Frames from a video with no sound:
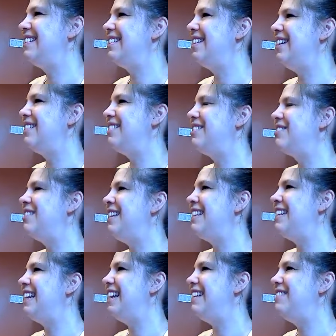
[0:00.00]
Good.
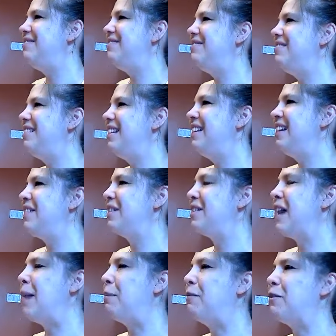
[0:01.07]
Squeeze it in. Take the
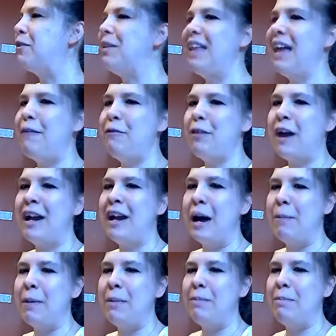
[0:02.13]
top of your left thigh
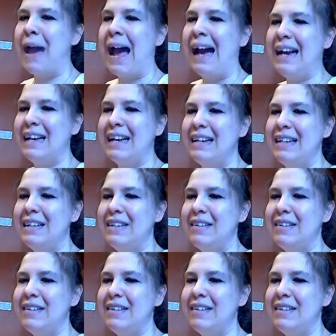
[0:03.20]
up and back.